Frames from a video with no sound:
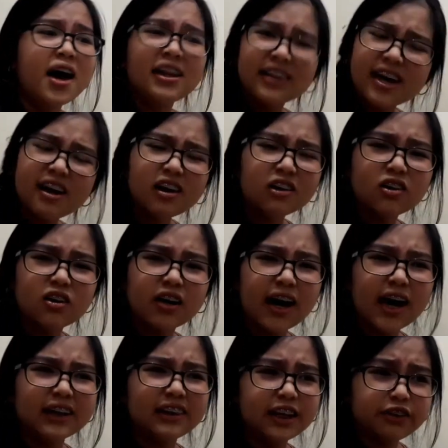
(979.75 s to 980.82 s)
take a look
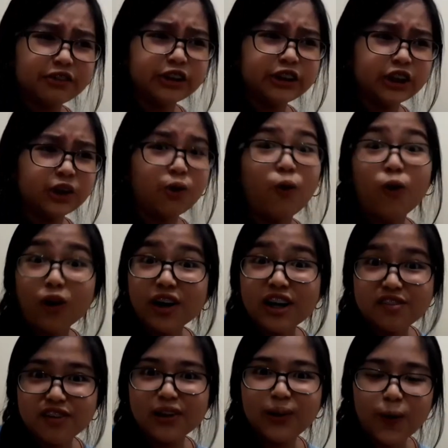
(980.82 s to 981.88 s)
at literature or
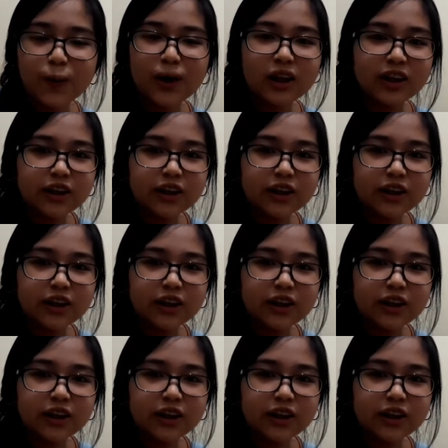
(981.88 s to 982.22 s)
even local